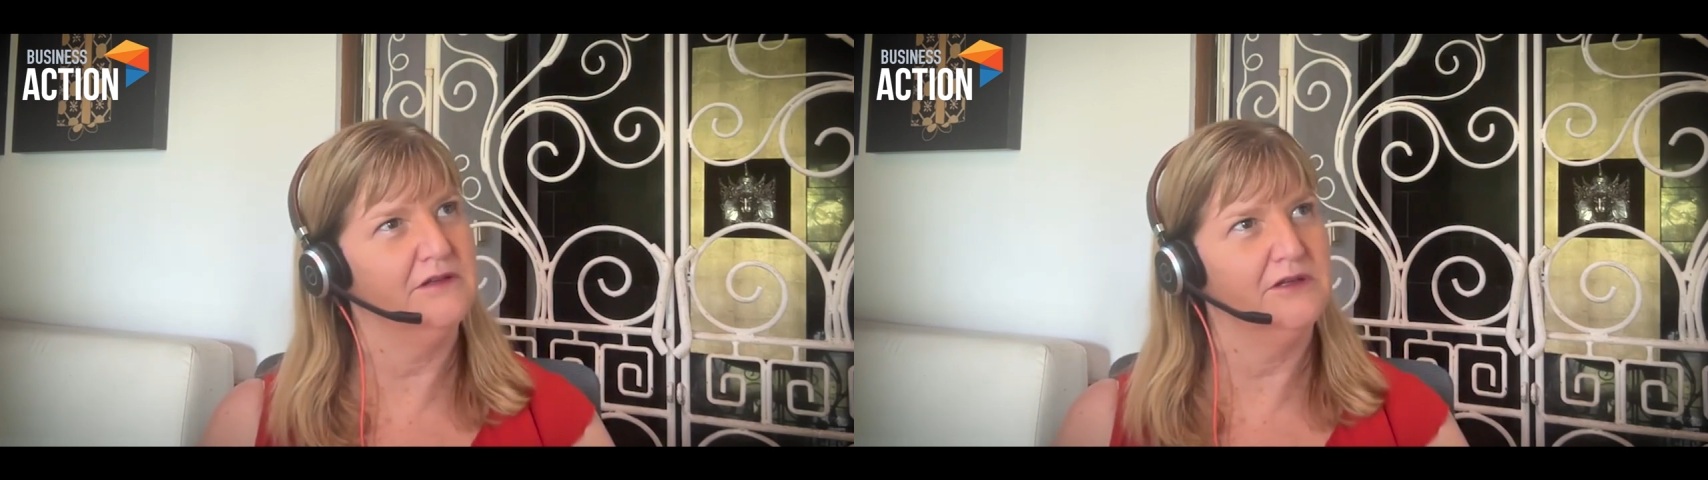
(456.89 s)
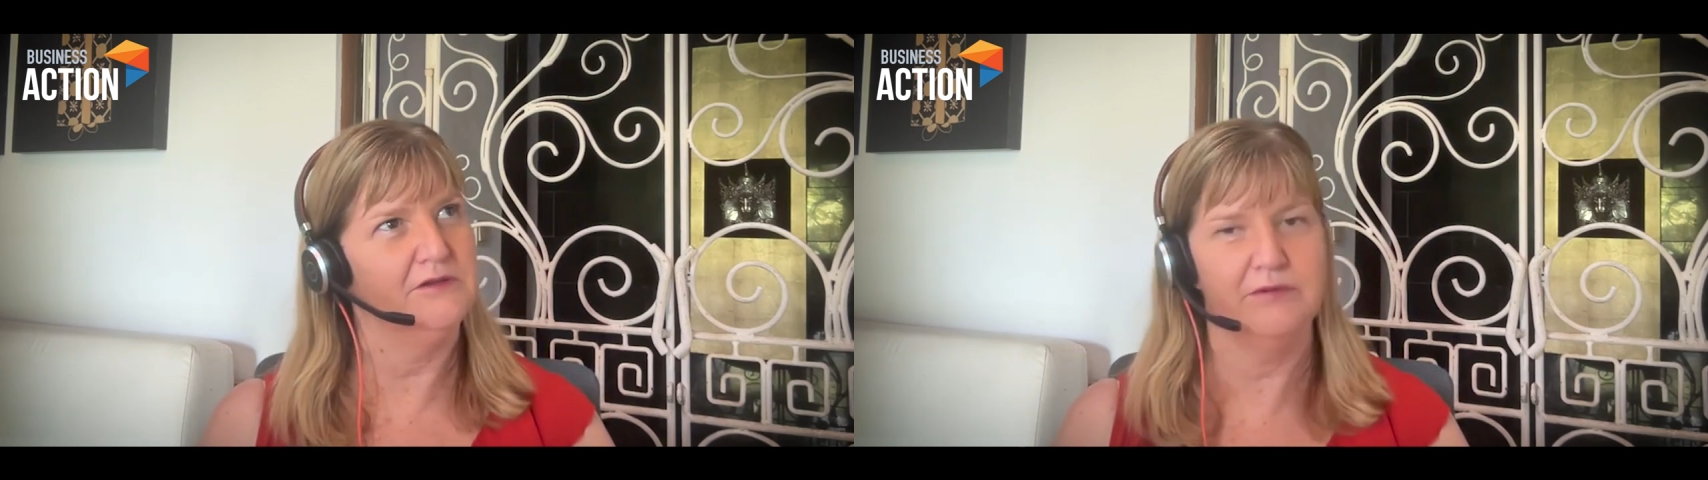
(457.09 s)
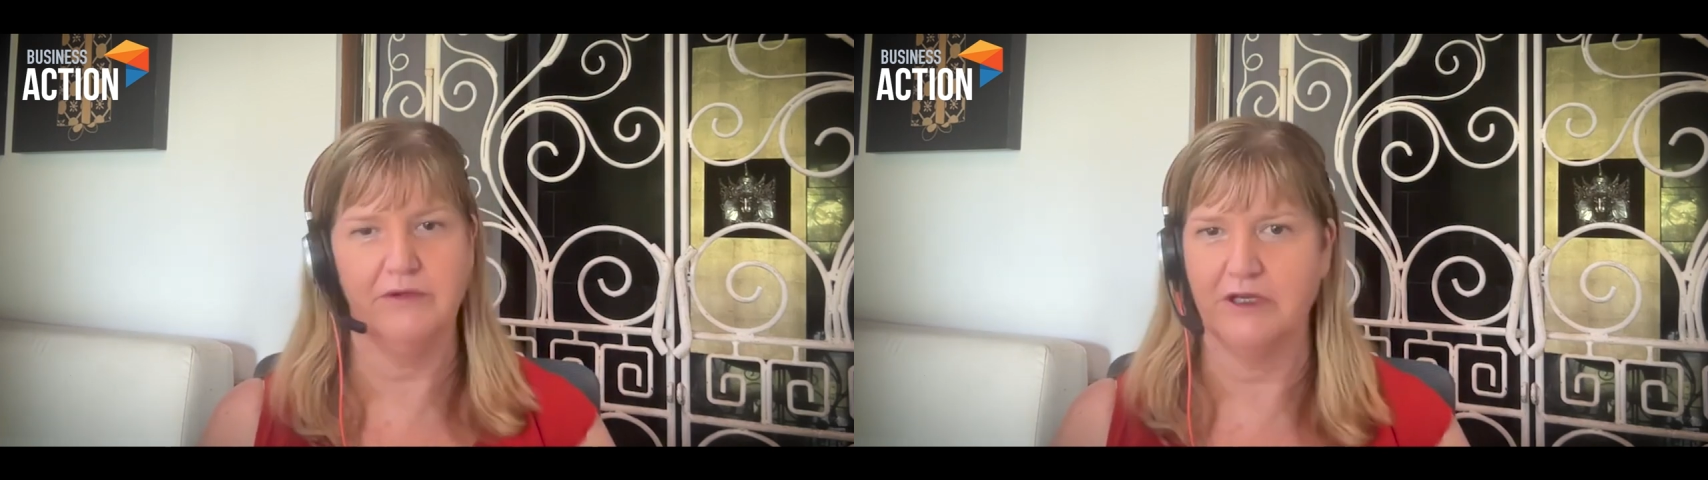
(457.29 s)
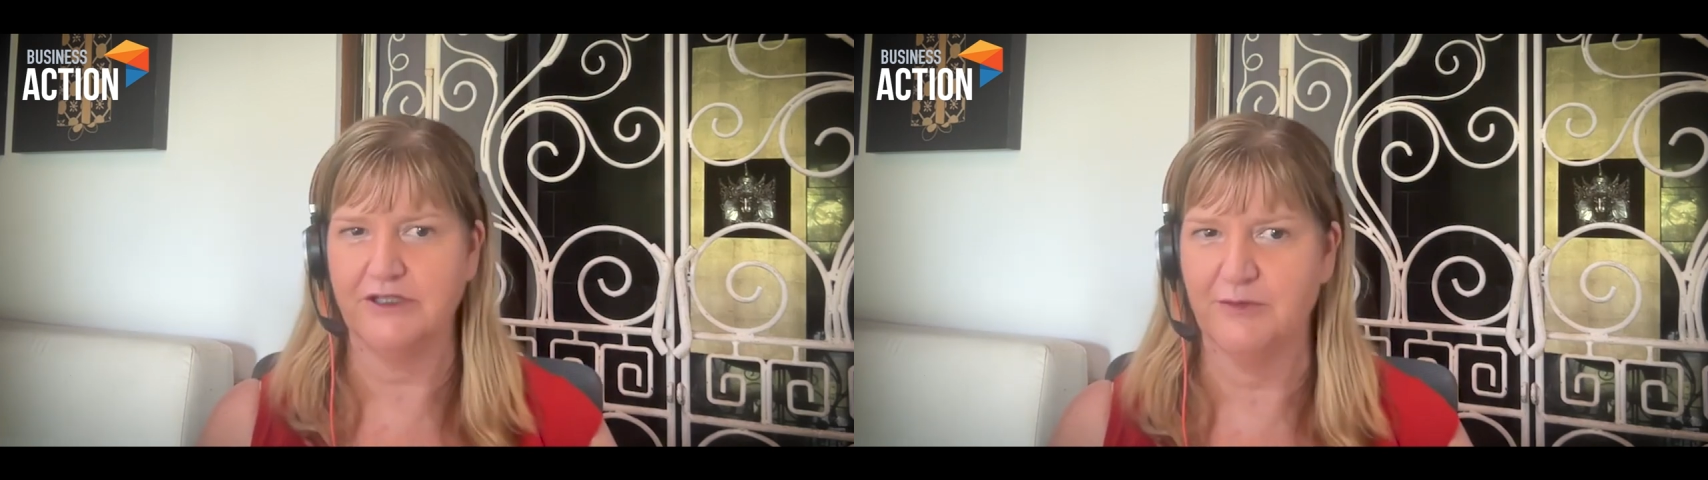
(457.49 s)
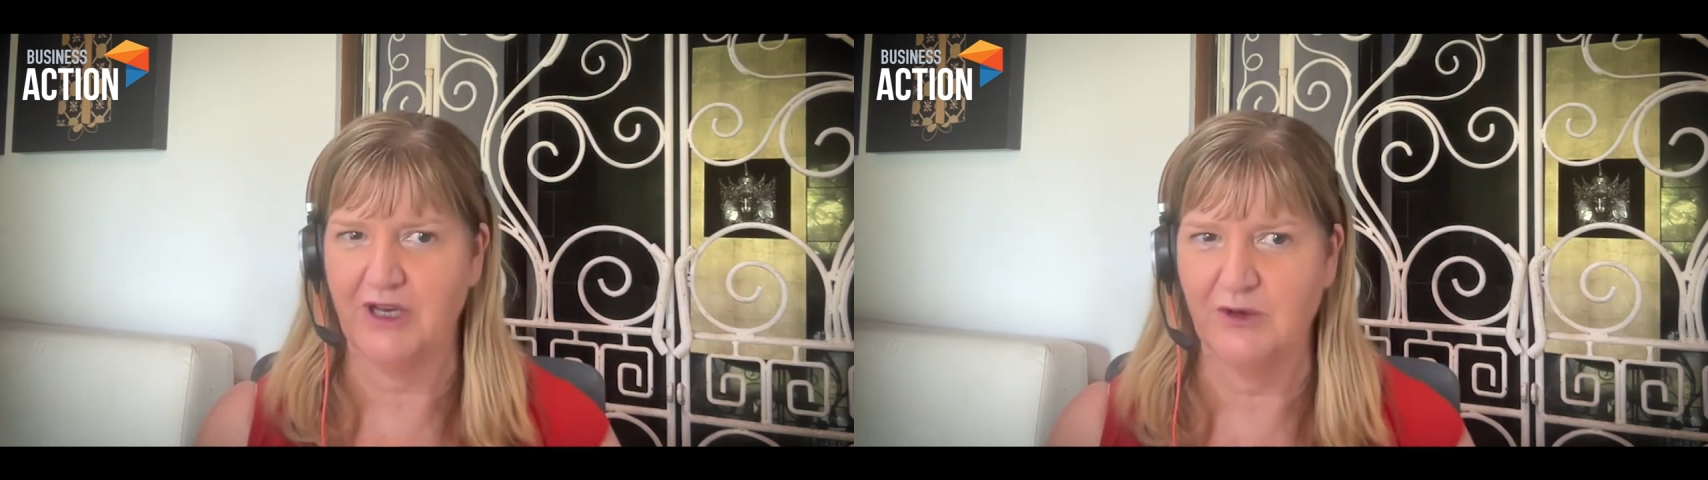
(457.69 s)
that the
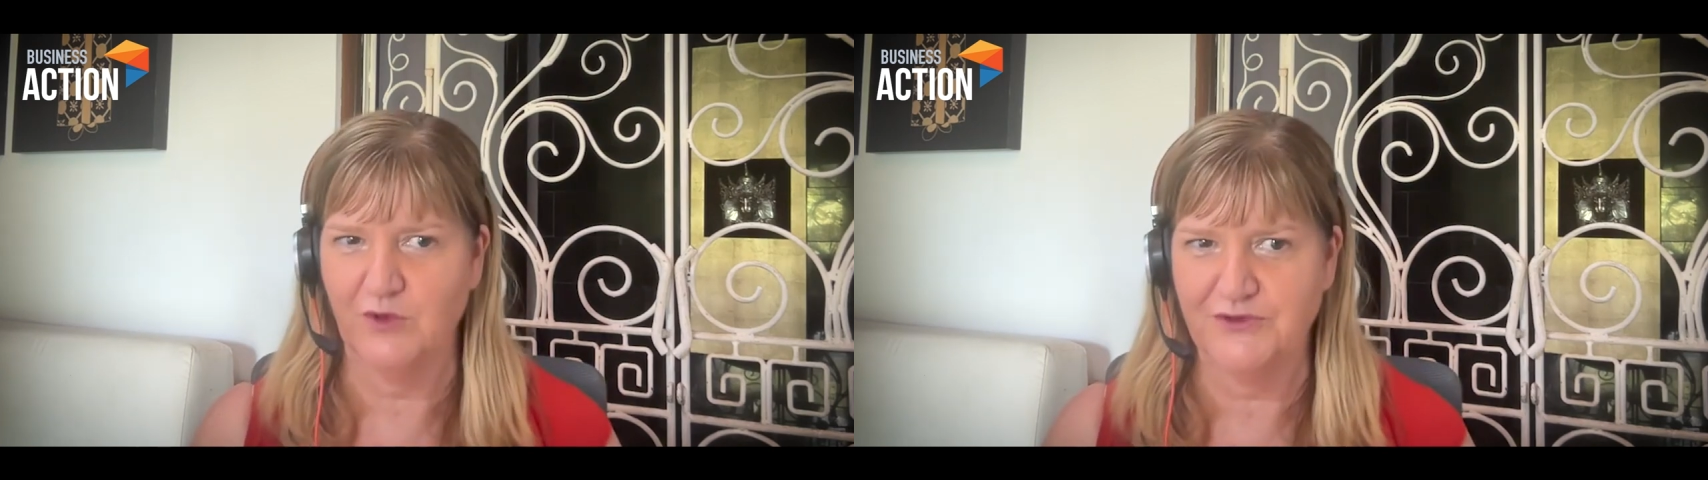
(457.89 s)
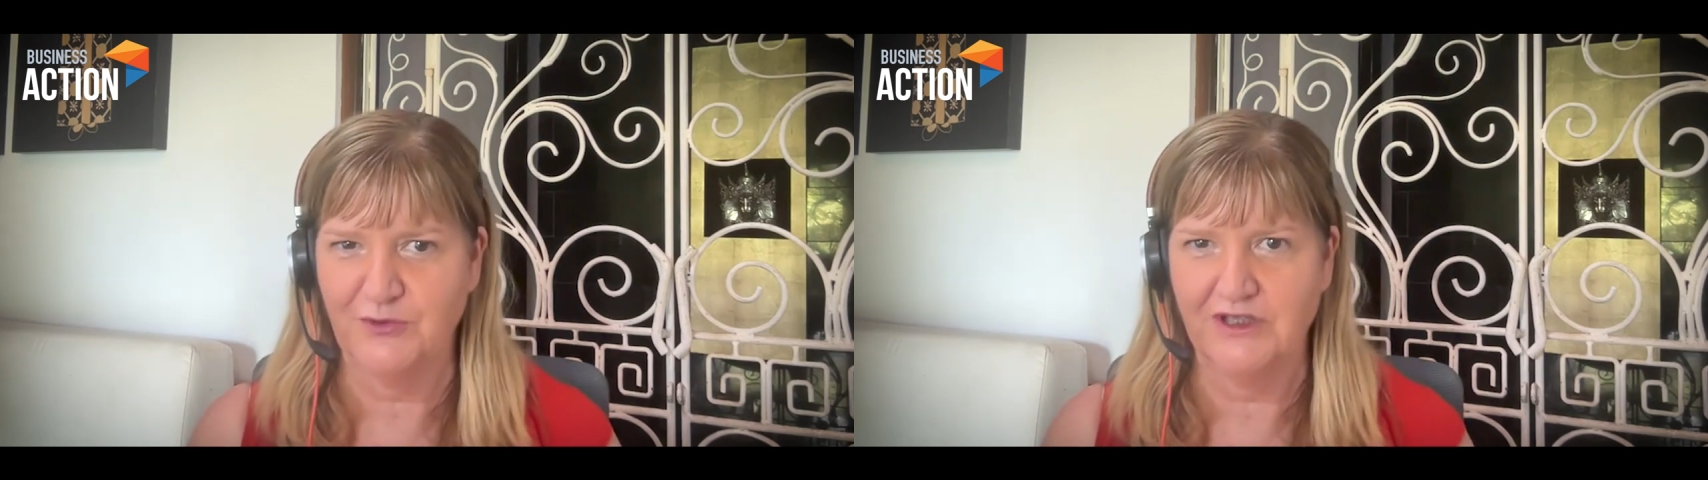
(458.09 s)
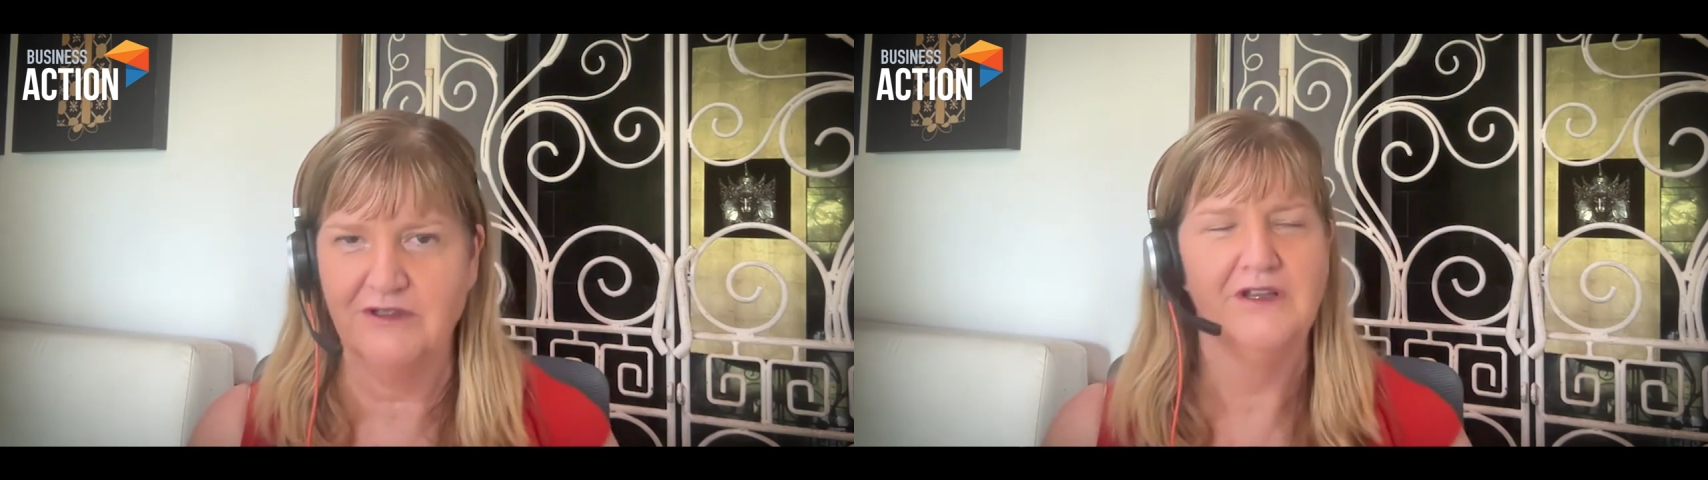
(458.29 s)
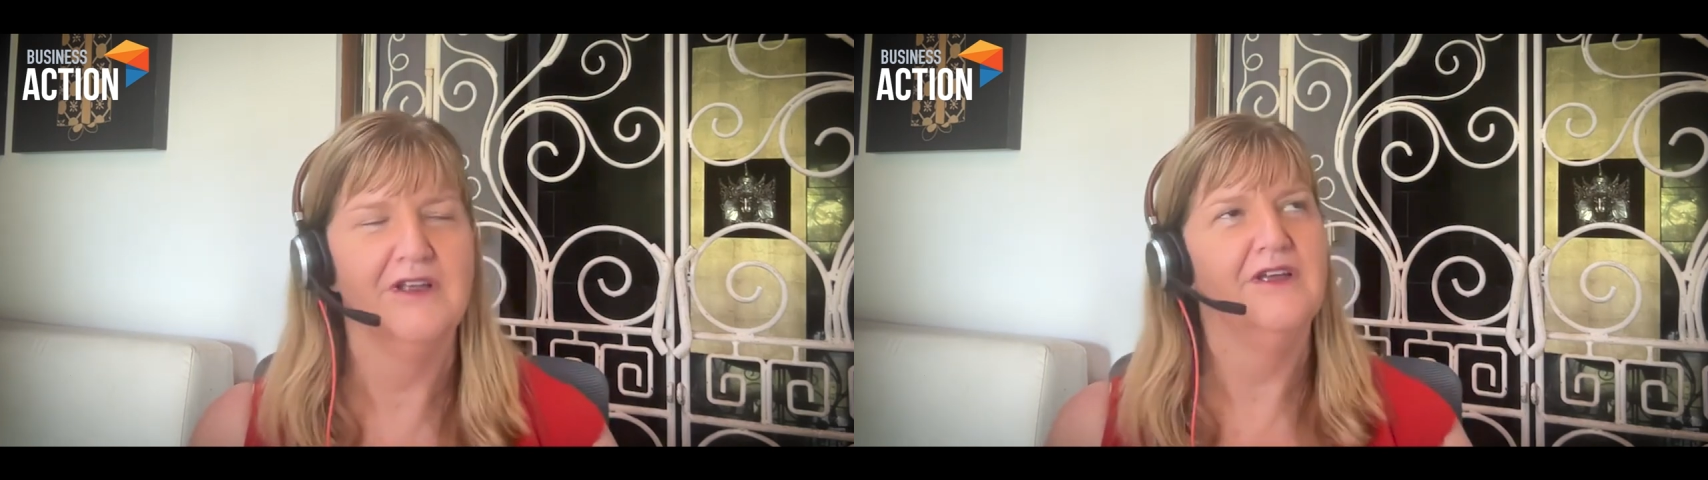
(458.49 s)
Easter Bunny wasn't real,